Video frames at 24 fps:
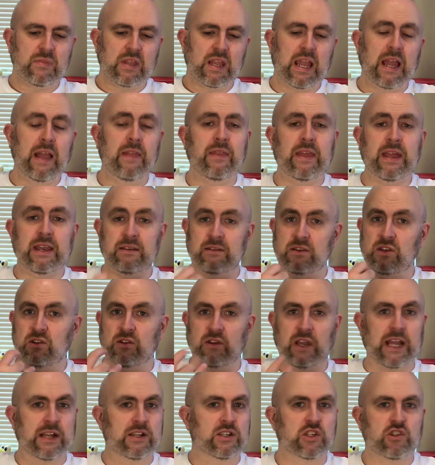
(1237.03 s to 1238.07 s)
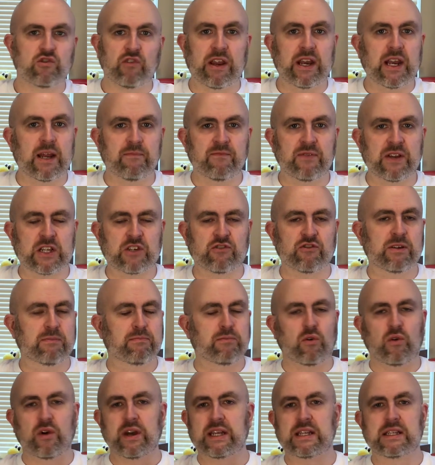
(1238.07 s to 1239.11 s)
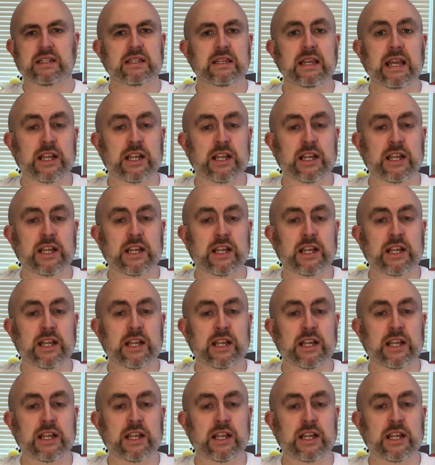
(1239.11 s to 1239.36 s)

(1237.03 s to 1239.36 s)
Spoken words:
and then you get straight up victory points.